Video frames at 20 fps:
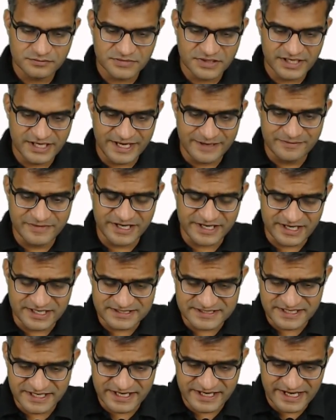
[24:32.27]
M. Nikhil is
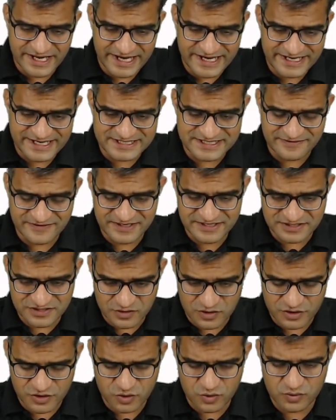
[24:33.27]
saying 87 in
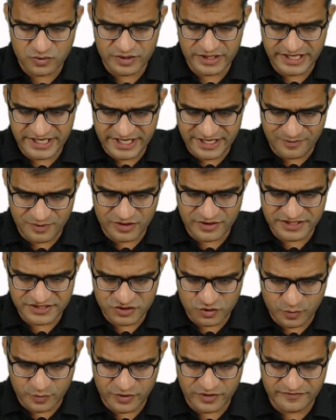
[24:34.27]
slot 2, EWS,
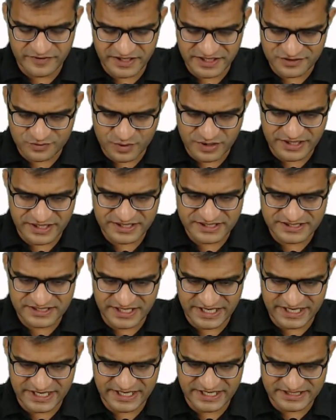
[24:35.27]
2.5S WorkX,
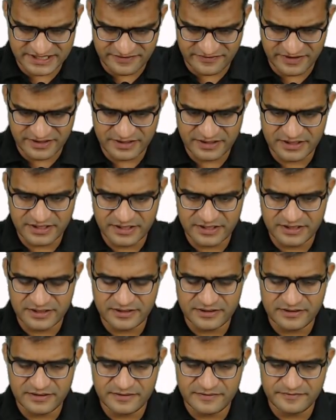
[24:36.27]
997,
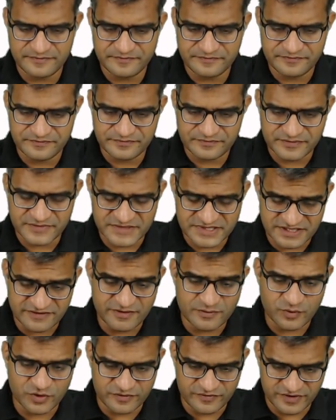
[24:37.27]

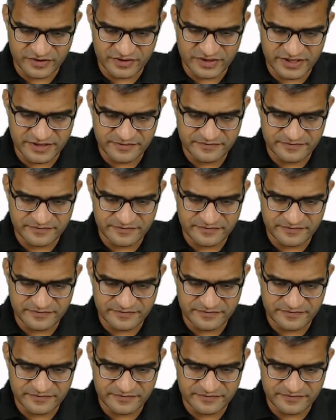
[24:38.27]
7.5. Okay.